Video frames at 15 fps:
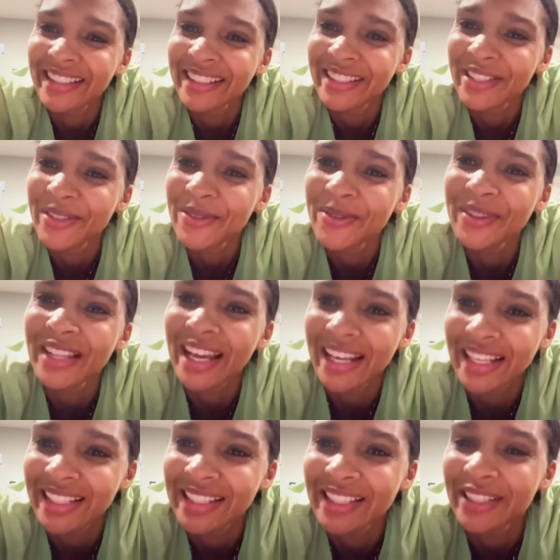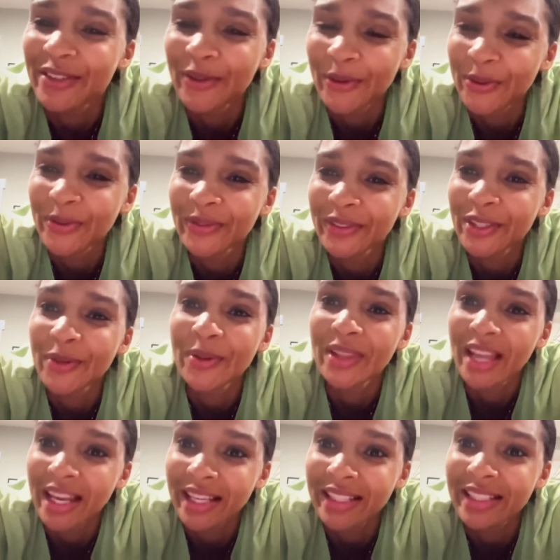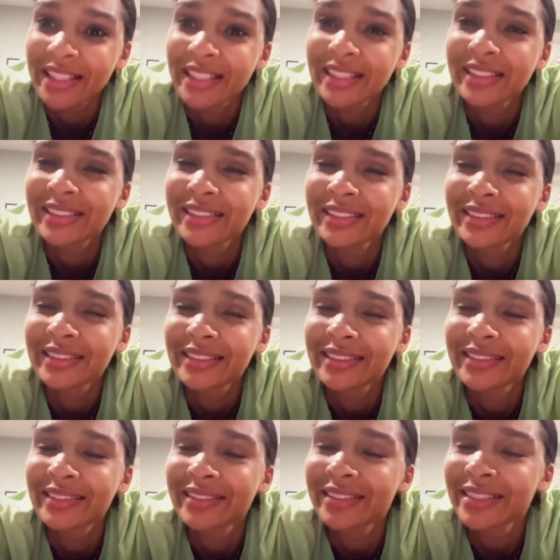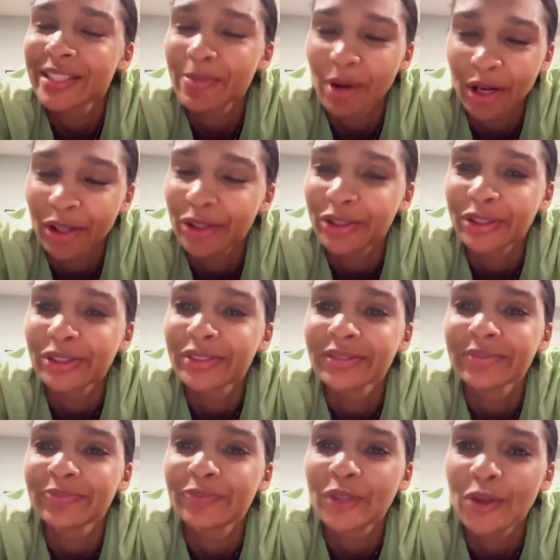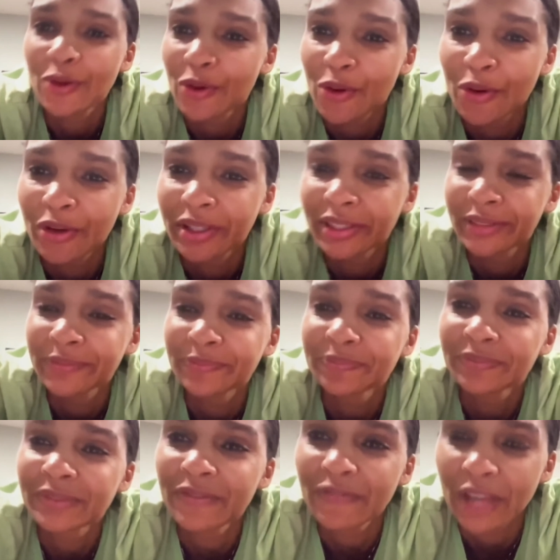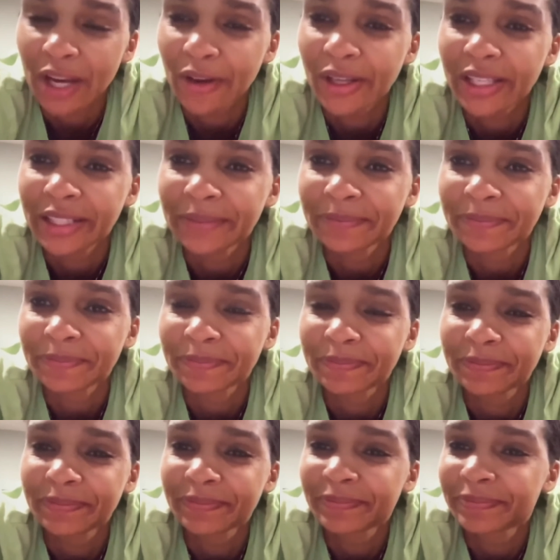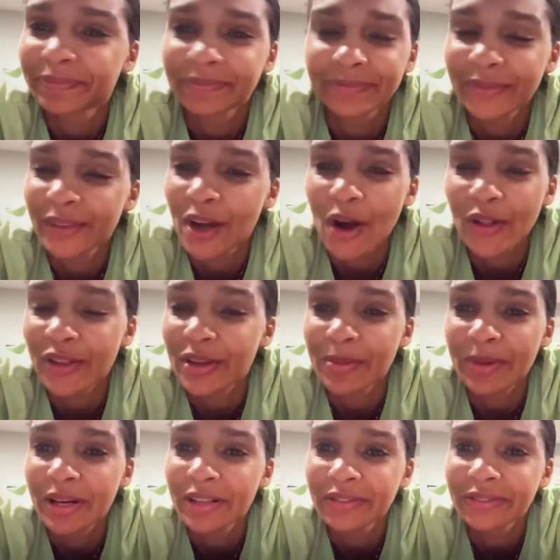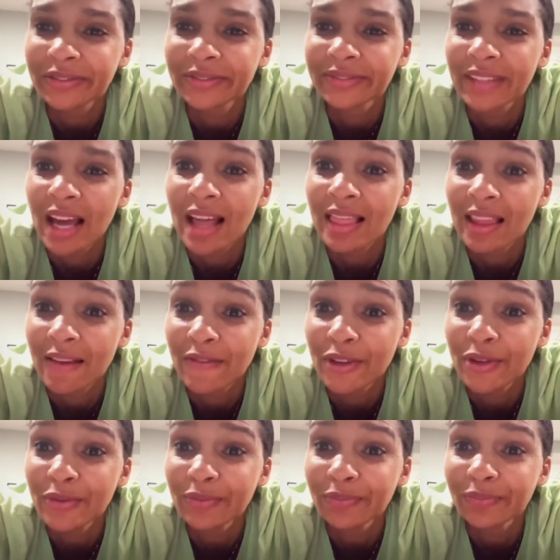You light you. You light sparkle, unicorn, fairy all the above. I love you.